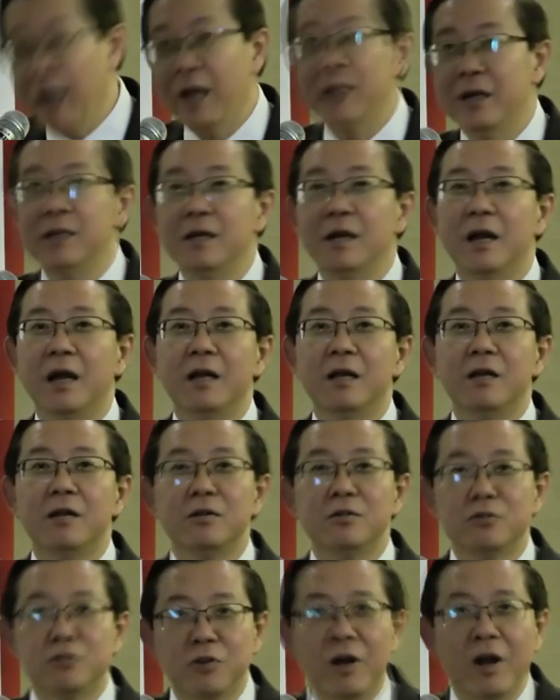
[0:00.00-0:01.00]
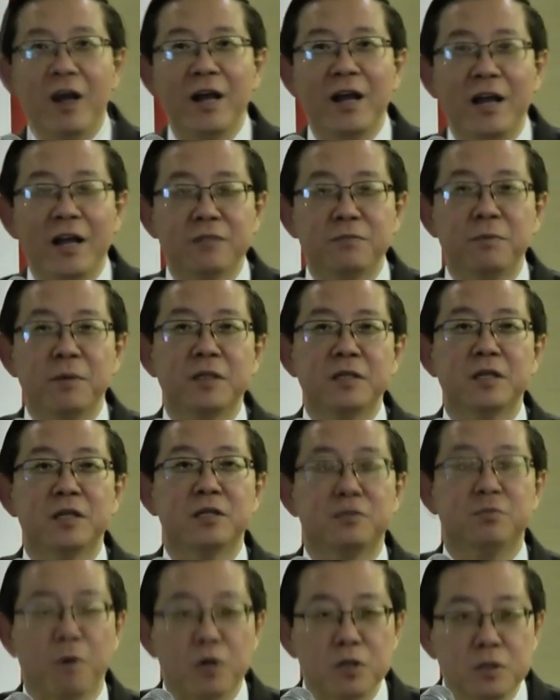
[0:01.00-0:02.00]
and try as
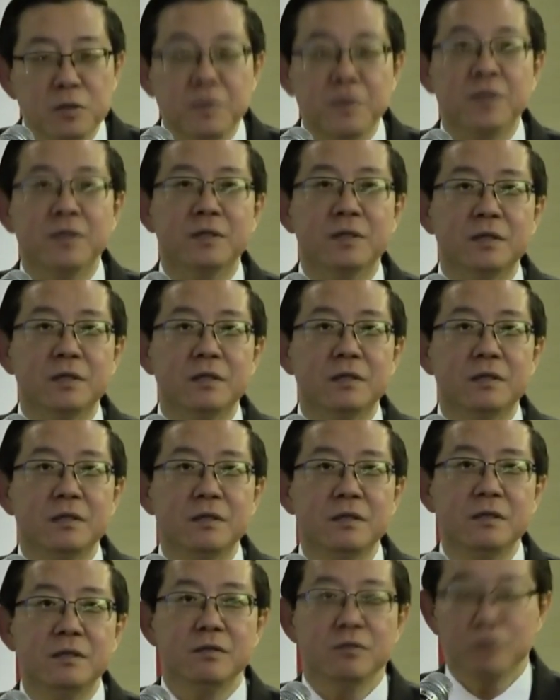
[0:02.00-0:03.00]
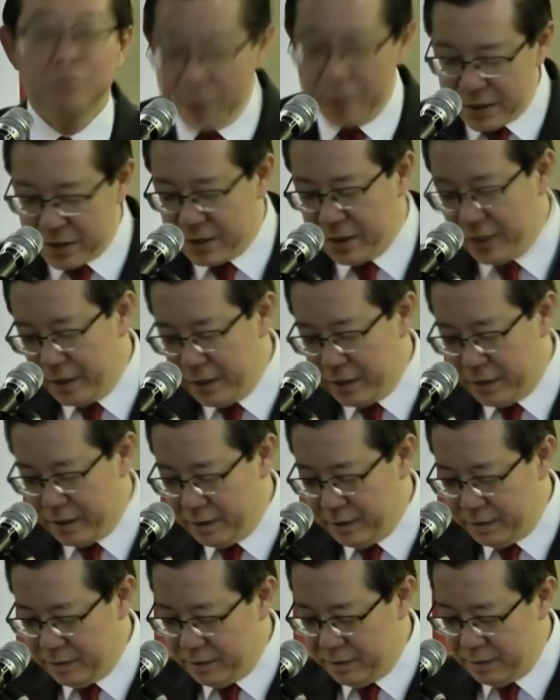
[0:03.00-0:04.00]
much as possible to master
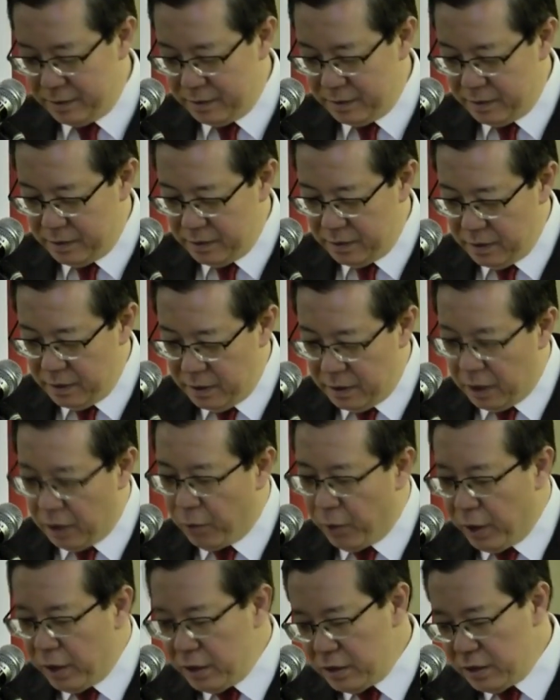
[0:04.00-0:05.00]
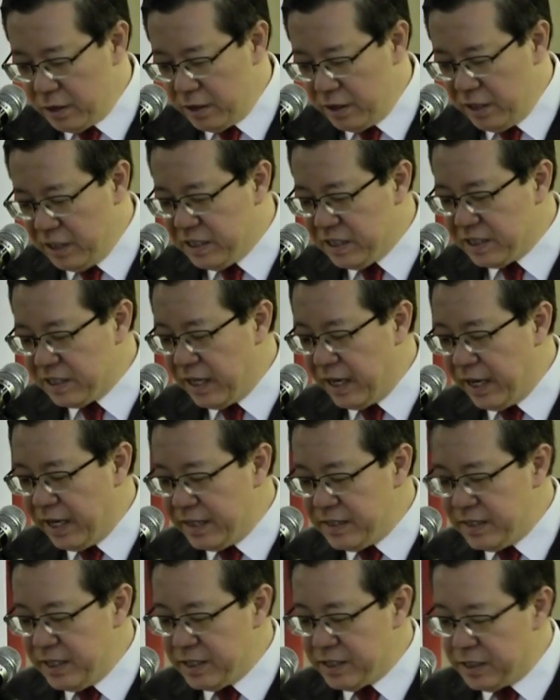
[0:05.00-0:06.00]
it. Now, whilst
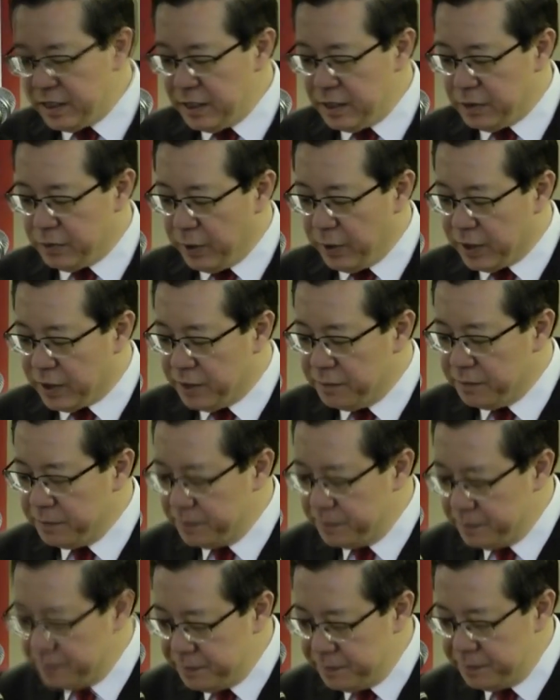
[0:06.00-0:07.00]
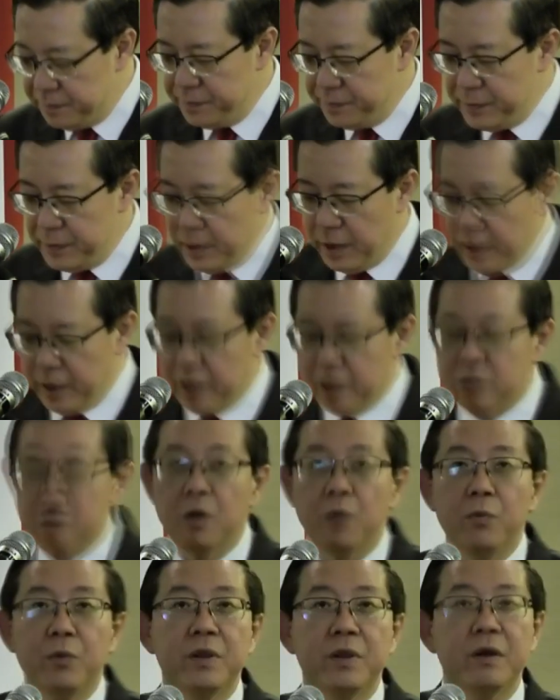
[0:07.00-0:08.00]
digitalization is welcome, it
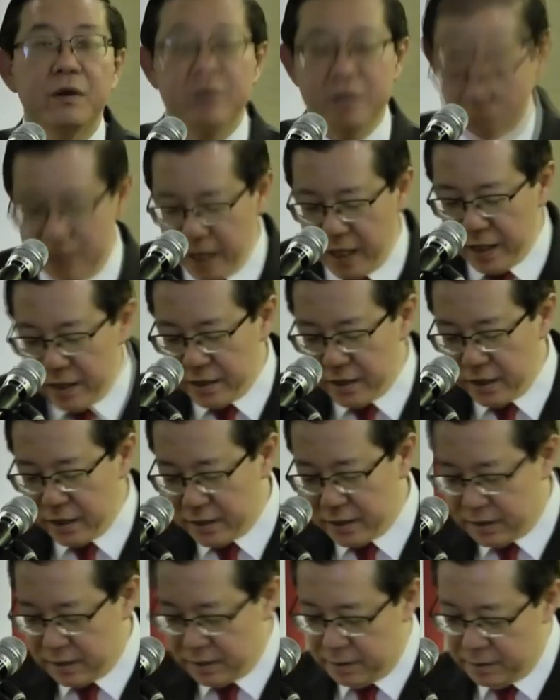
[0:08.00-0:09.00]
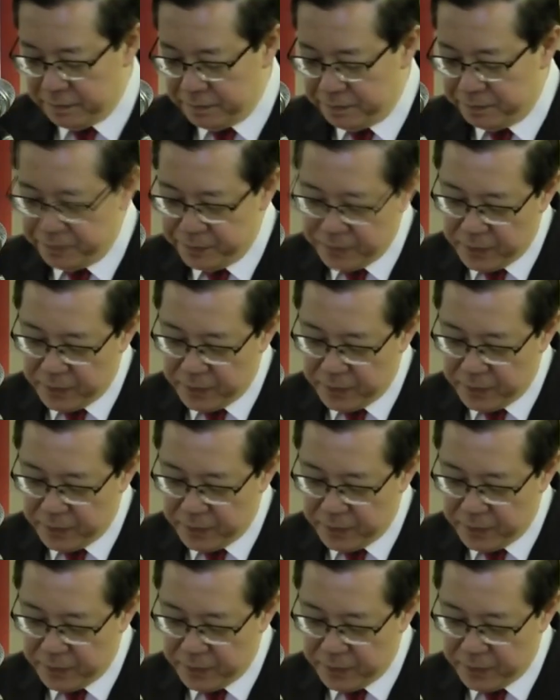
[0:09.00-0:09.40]
is not without its challenges.